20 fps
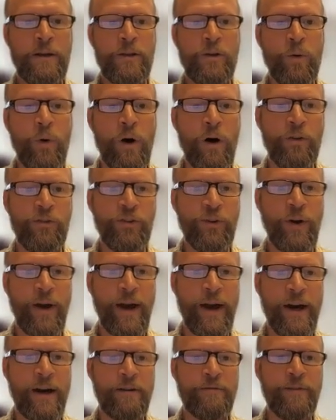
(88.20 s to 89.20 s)
You'll also
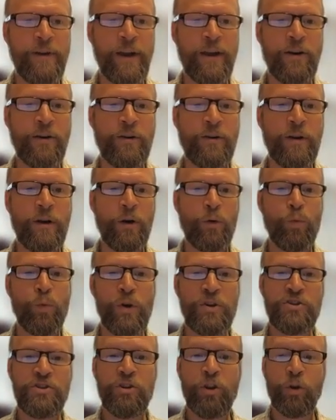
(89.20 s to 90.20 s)
have an
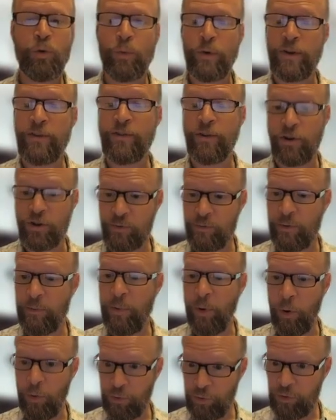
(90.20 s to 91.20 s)
original research
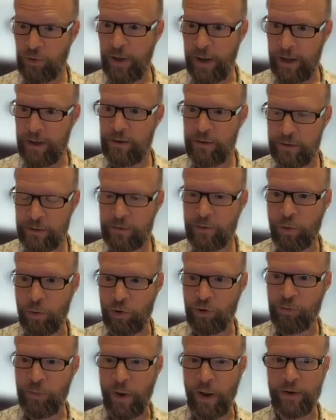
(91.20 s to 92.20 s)
proposal and
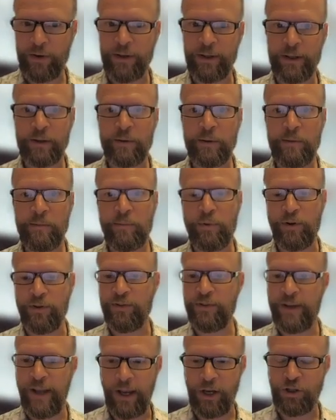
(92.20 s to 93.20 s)
corresponding
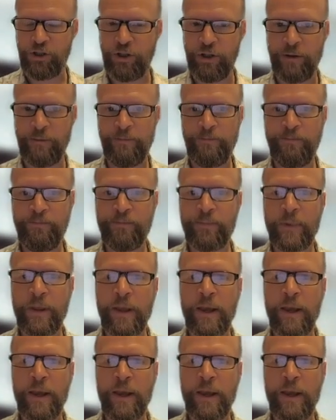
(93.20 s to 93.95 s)
presentation.